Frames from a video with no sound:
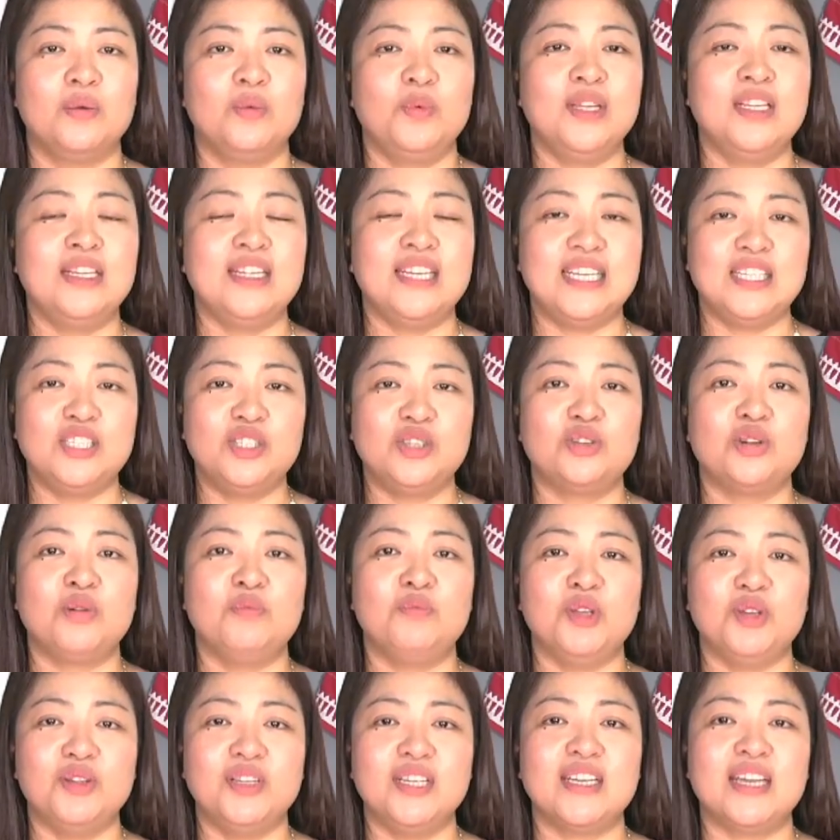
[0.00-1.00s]
We need to
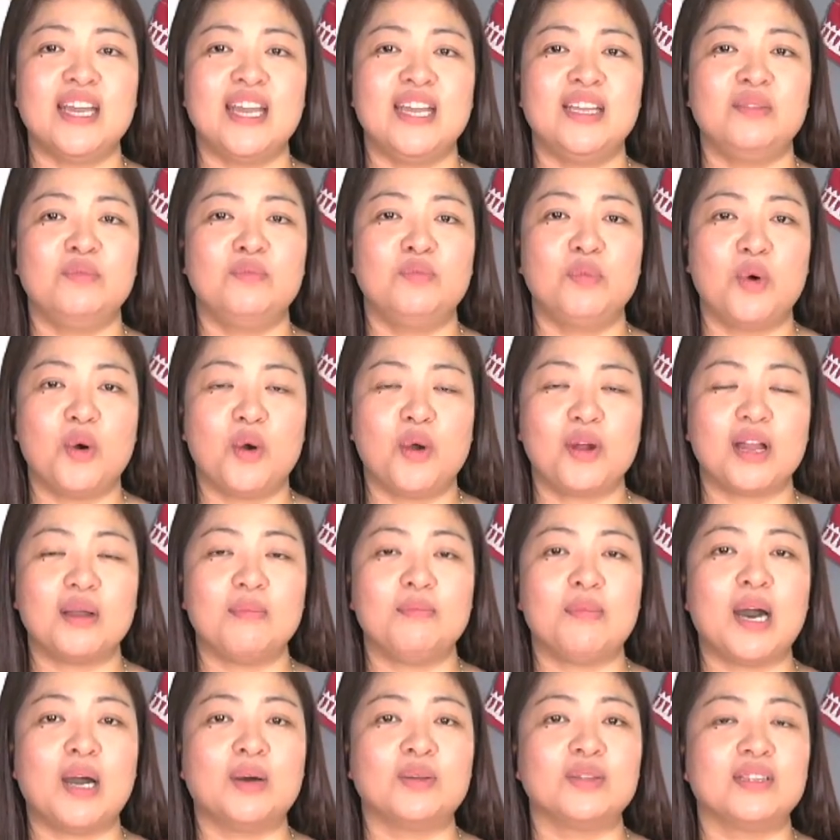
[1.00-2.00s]
communicate more
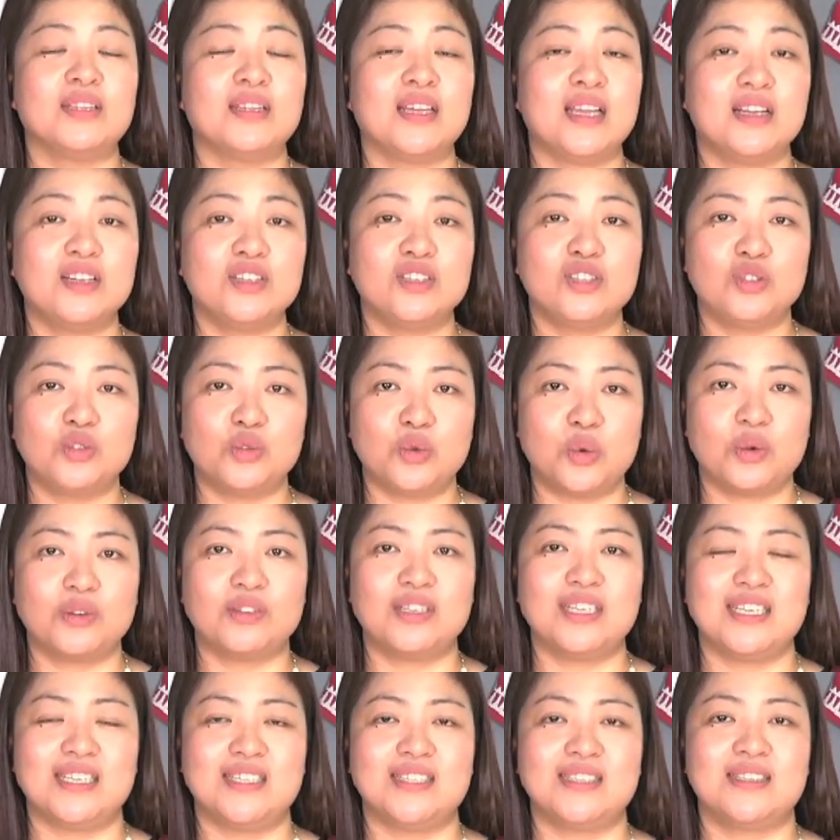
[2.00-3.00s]
about their
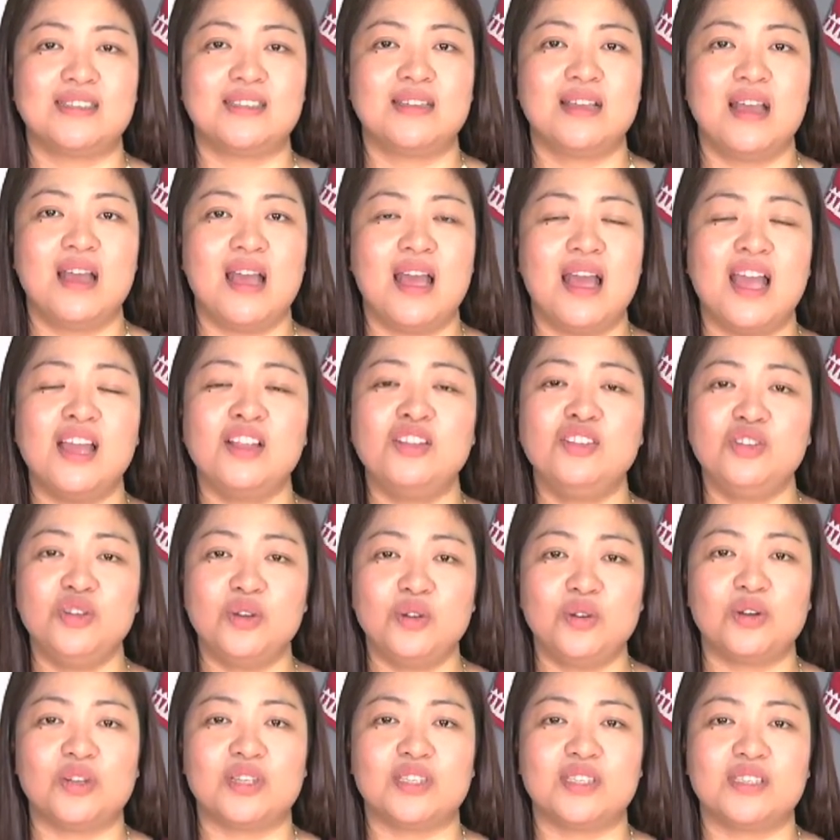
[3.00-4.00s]
stories and
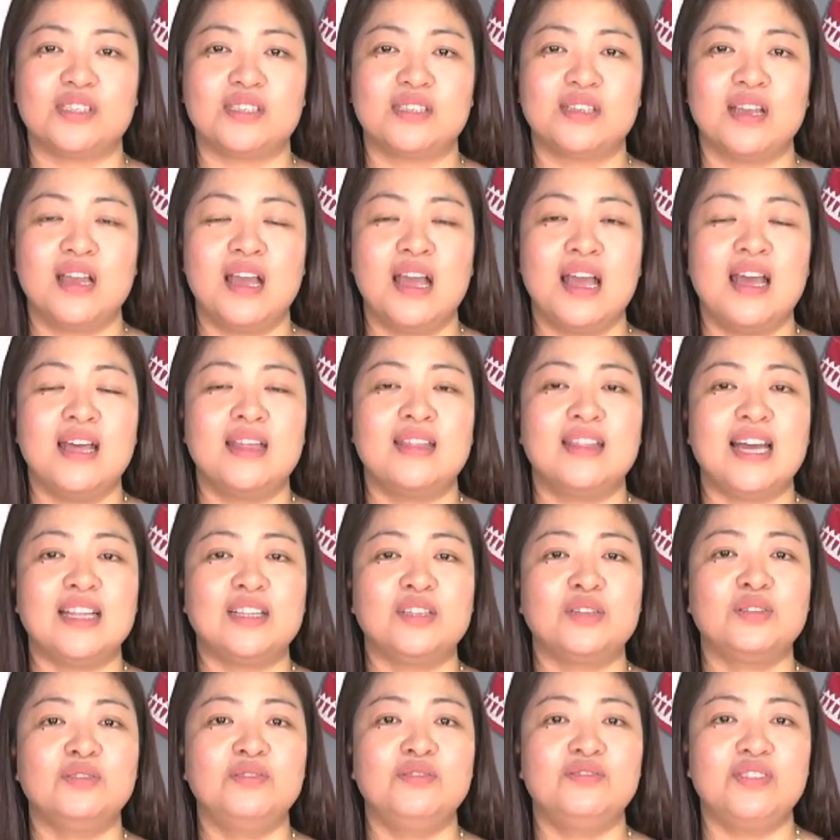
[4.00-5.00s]
yours
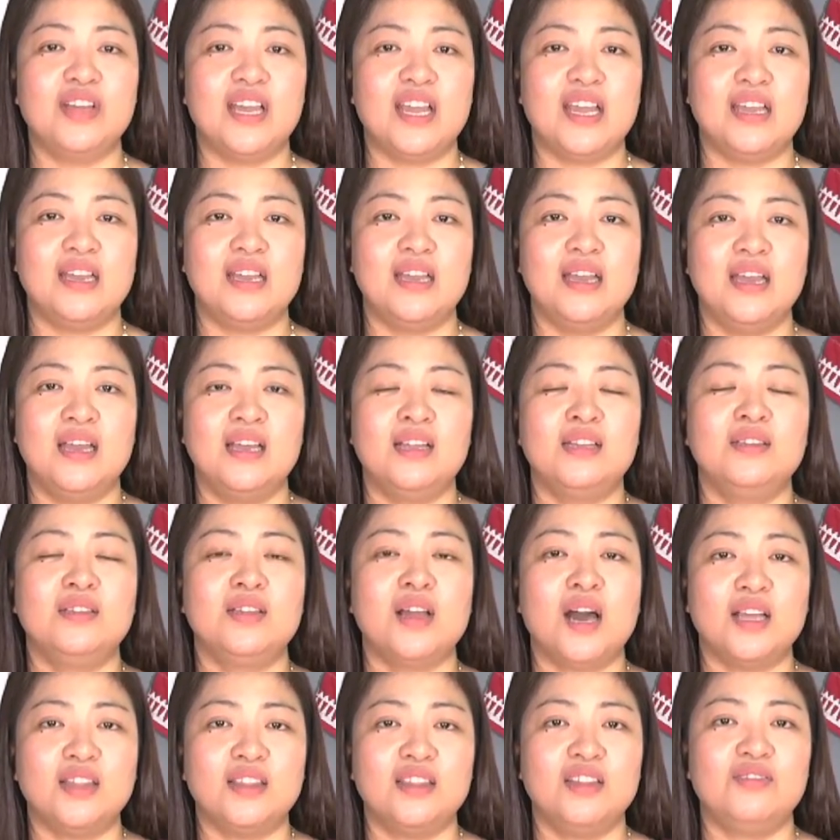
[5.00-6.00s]
that convey
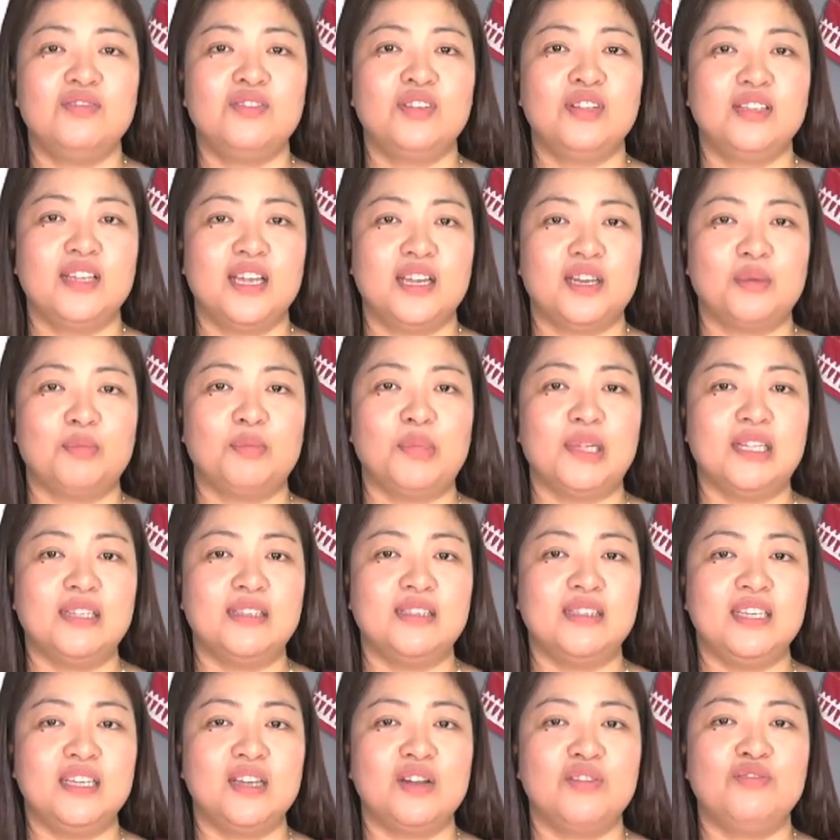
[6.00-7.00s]
not the
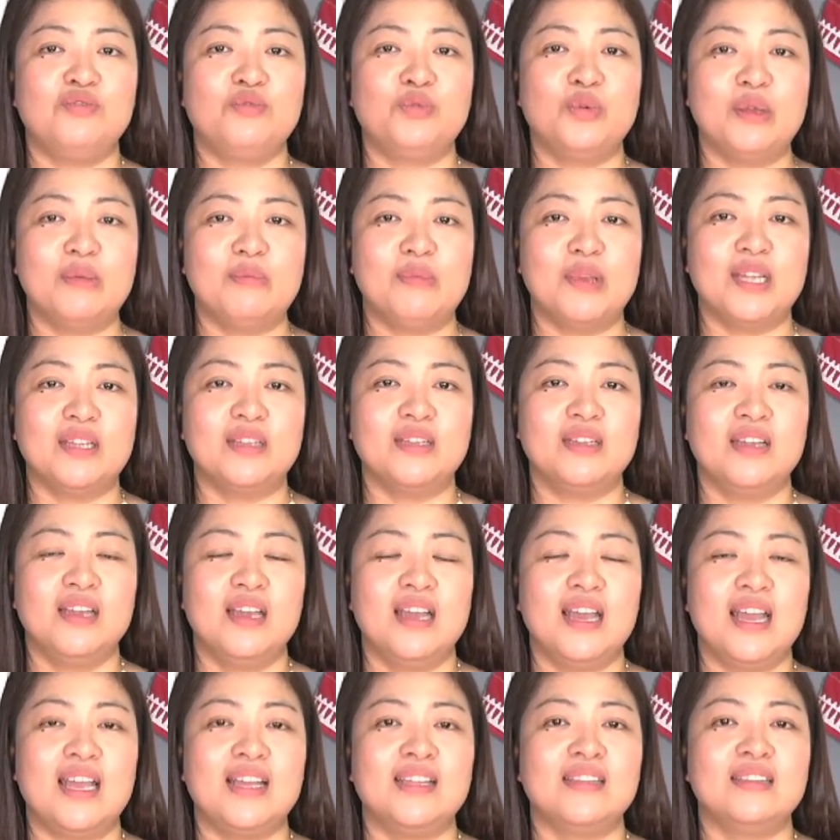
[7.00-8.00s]
vulnerability of women
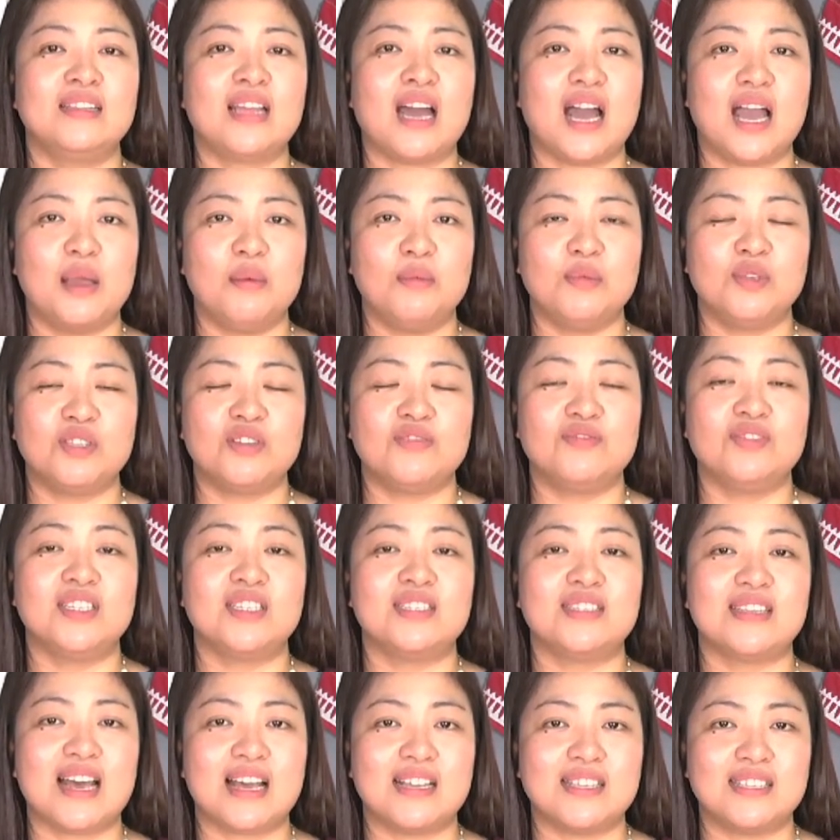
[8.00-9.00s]
in times of
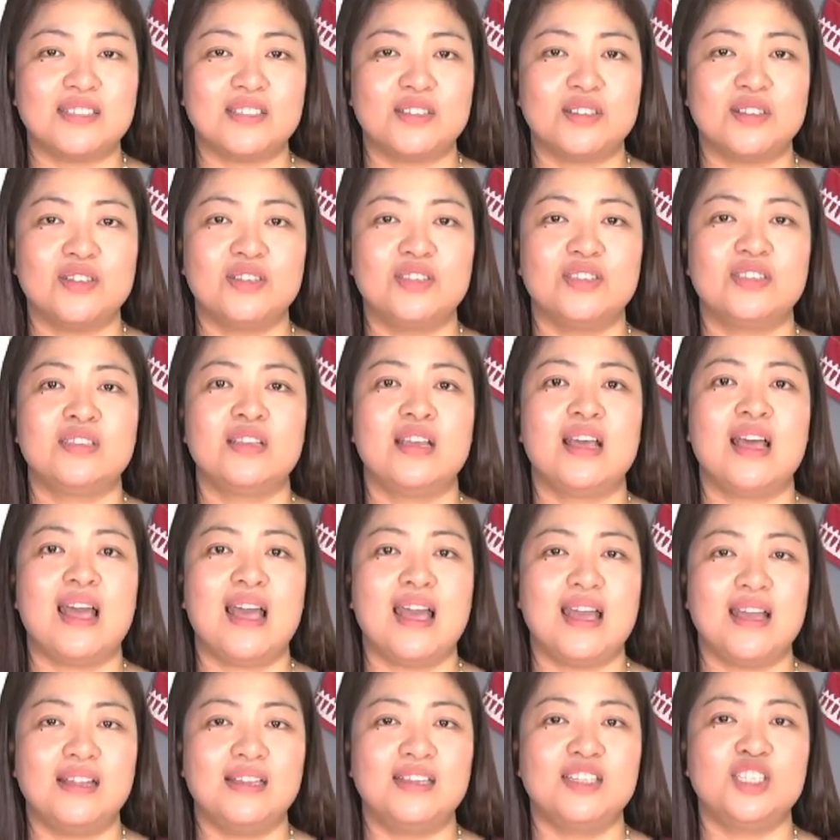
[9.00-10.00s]
disasters
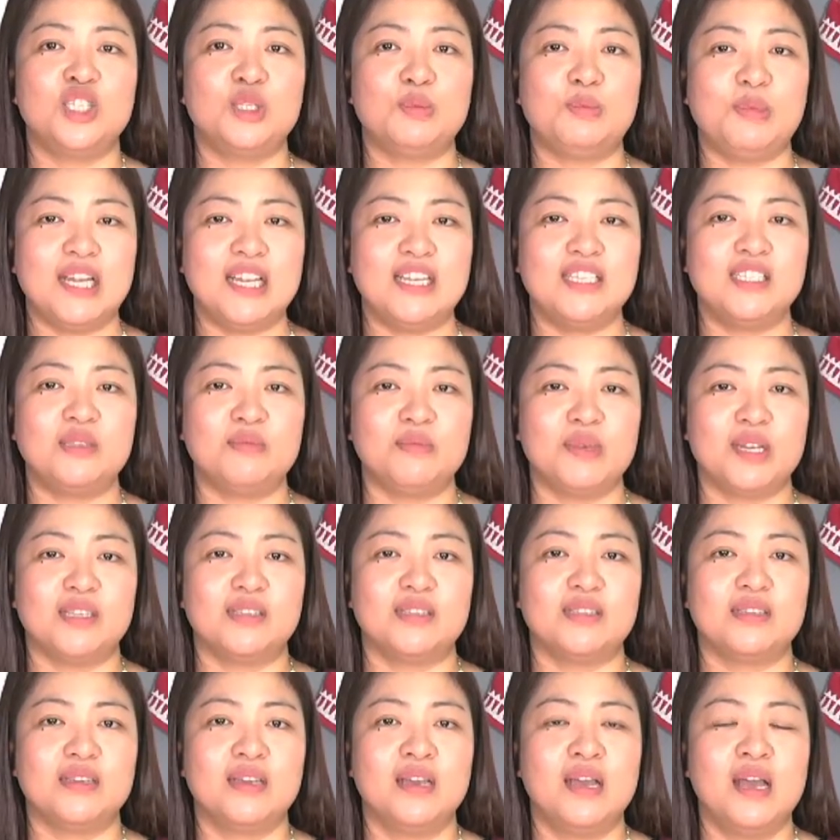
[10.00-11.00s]
and
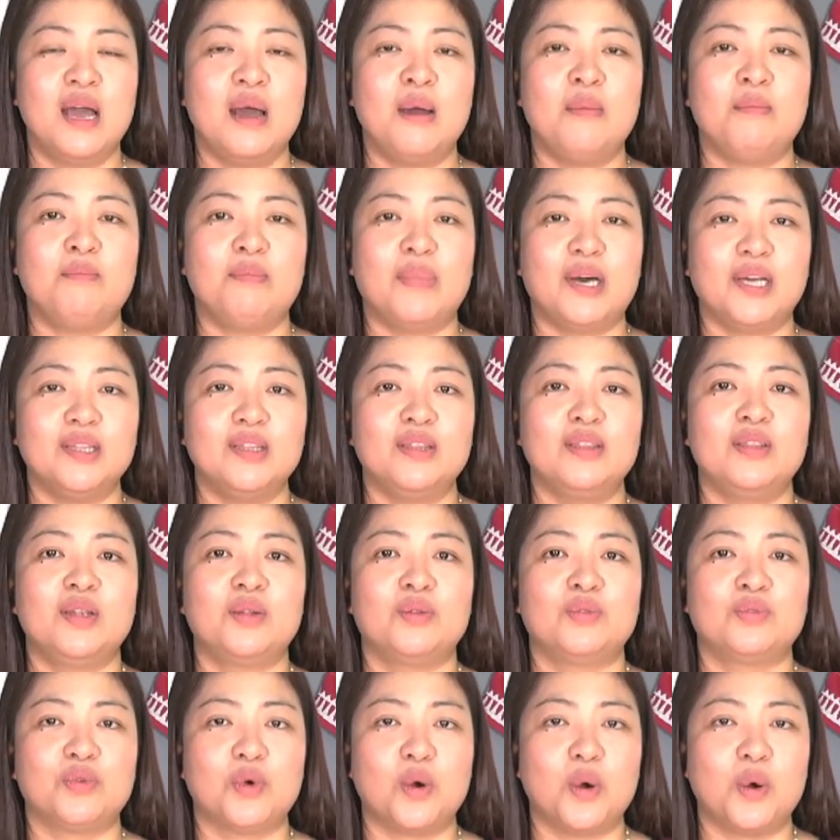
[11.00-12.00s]
displacement, but
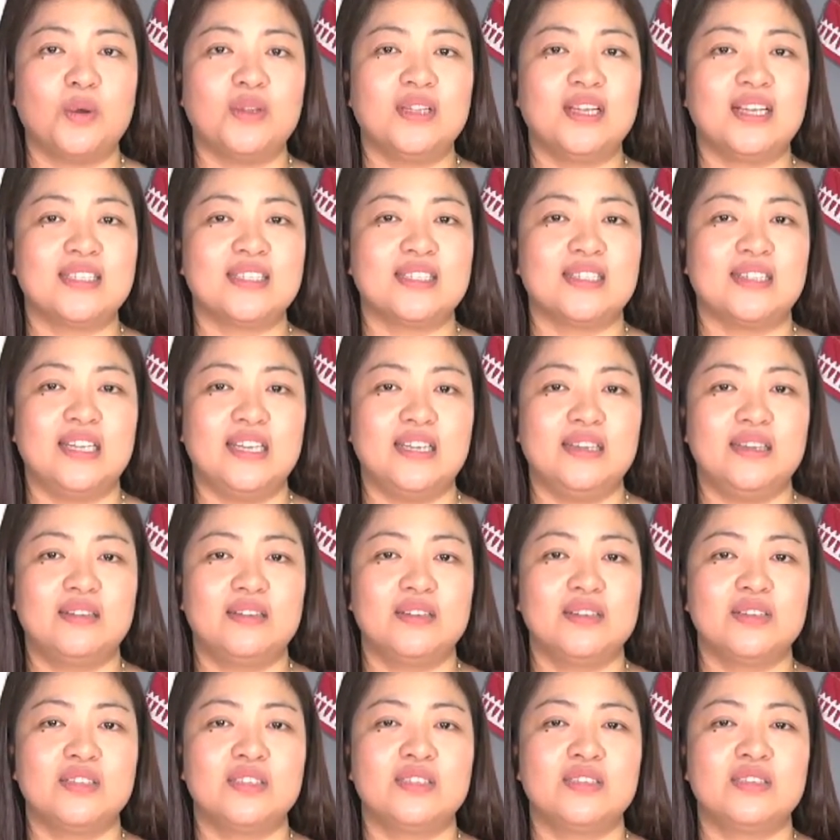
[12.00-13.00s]
their role as
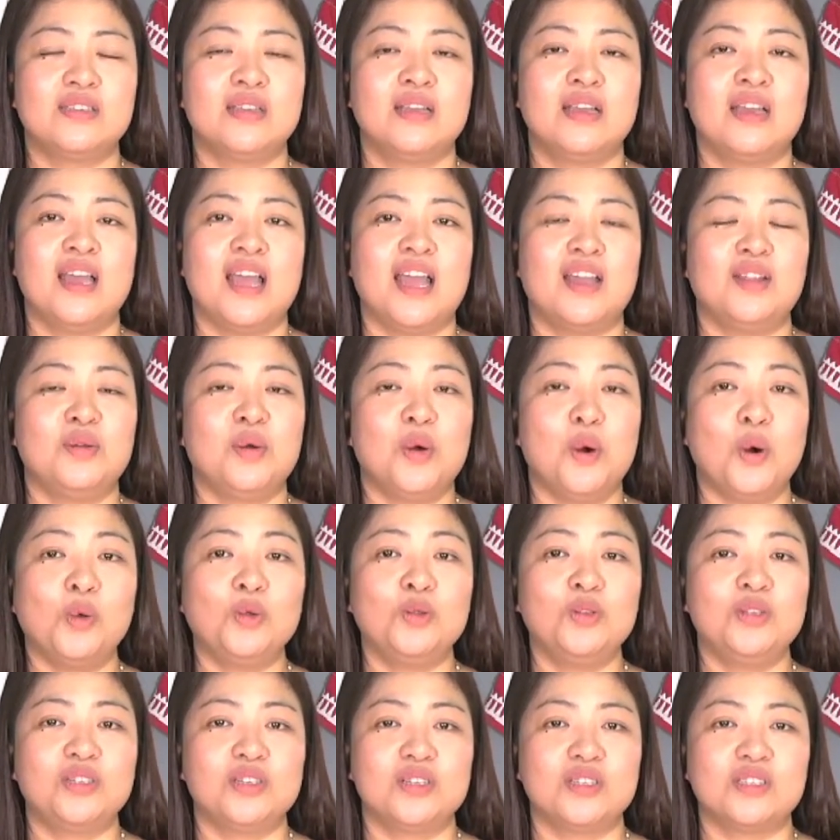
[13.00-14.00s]
leaders and
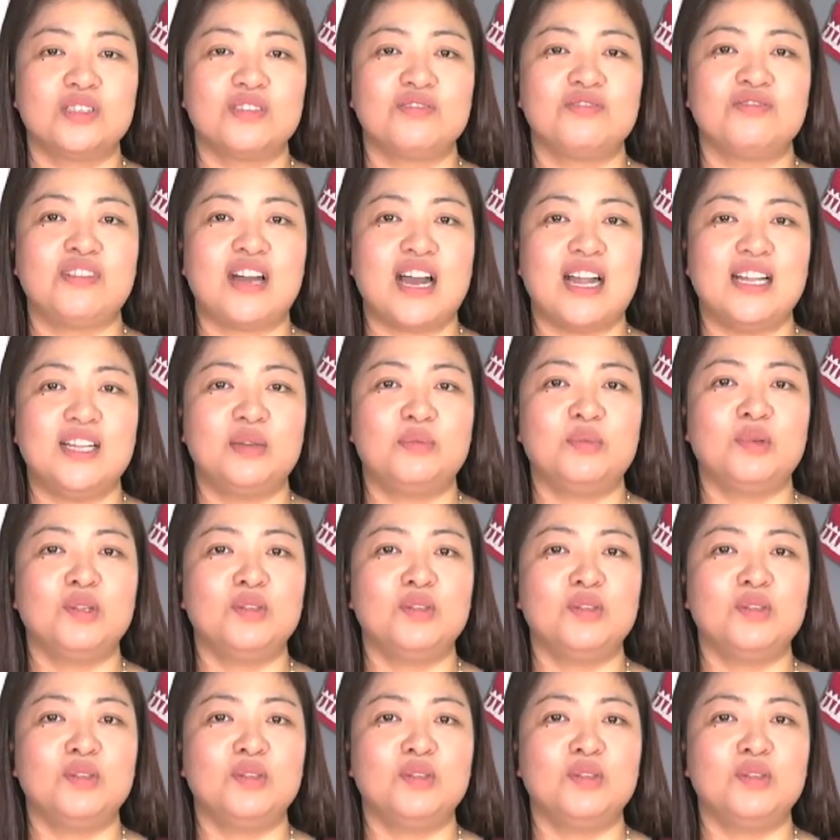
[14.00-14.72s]
holders of valuable